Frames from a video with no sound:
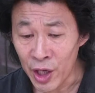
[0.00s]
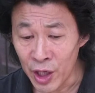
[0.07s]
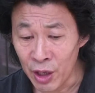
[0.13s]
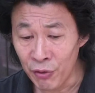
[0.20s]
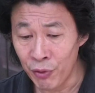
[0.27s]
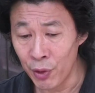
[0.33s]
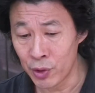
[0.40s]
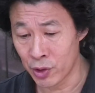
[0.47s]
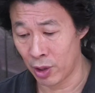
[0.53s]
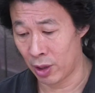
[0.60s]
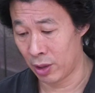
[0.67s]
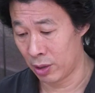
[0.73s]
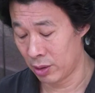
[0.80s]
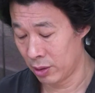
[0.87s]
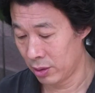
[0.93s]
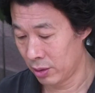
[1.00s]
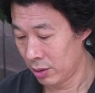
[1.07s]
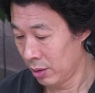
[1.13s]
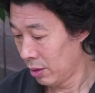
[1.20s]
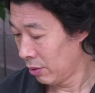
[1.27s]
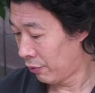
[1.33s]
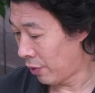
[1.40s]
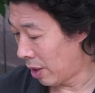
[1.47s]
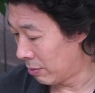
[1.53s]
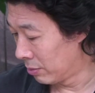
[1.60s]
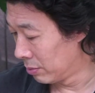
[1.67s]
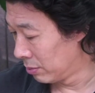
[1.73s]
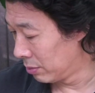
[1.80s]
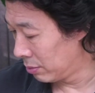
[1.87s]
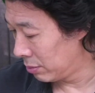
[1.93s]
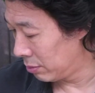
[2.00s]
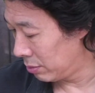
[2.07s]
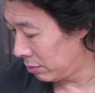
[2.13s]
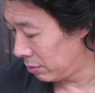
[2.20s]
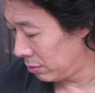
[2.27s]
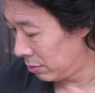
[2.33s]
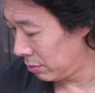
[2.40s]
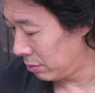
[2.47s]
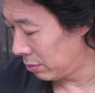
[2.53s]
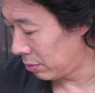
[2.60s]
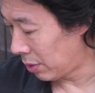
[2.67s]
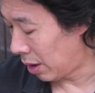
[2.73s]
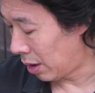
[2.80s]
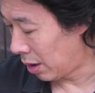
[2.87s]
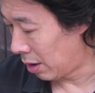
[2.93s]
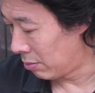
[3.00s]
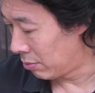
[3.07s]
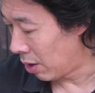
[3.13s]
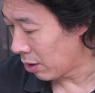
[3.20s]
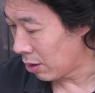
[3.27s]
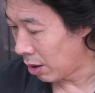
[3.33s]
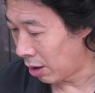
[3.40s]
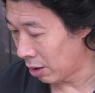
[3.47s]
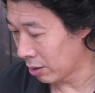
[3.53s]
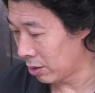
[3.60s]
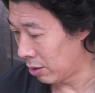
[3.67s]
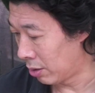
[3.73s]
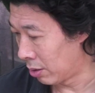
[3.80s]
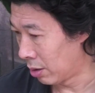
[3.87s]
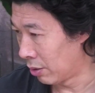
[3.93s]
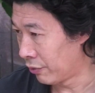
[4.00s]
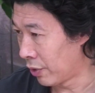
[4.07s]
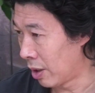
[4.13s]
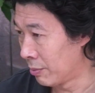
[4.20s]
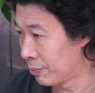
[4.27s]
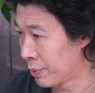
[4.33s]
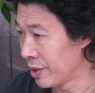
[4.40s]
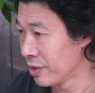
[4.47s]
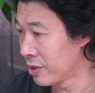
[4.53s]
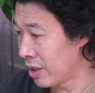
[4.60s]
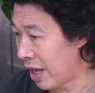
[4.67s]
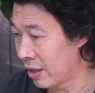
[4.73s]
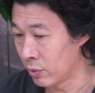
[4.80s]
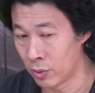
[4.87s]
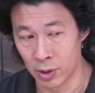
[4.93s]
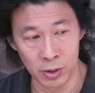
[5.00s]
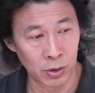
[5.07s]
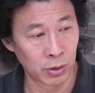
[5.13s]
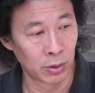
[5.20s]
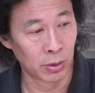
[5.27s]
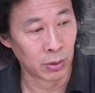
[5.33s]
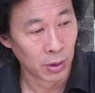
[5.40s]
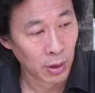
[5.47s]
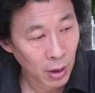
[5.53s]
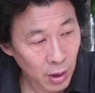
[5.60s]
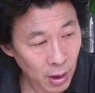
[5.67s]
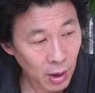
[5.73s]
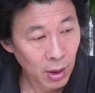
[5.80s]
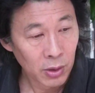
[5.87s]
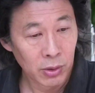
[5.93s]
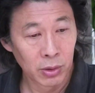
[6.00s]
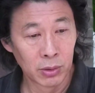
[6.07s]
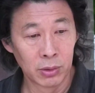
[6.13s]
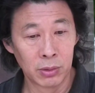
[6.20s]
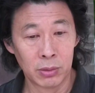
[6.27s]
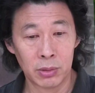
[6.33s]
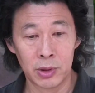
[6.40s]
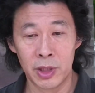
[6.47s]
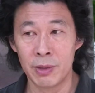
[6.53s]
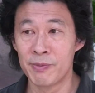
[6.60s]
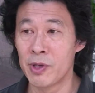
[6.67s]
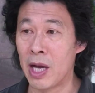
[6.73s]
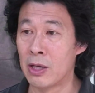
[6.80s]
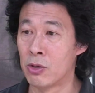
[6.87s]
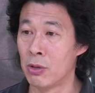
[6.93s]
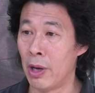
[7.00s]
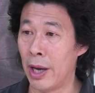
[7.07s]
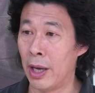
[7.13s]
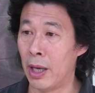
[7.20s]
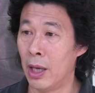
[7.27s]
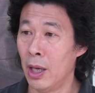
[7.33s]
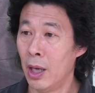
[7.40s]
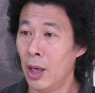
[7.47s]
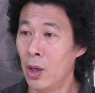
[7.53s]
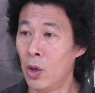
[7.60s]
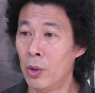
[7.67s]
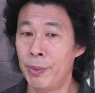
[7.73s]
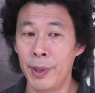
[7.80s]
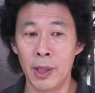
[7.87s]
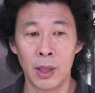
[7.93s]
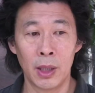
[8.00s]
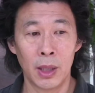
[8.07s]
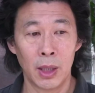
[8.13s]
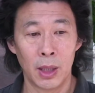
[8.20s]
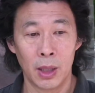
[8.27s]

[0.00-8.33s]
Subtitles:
in the future from Bangkok or from Prince Edward to Tsim Sha Tsui, it will be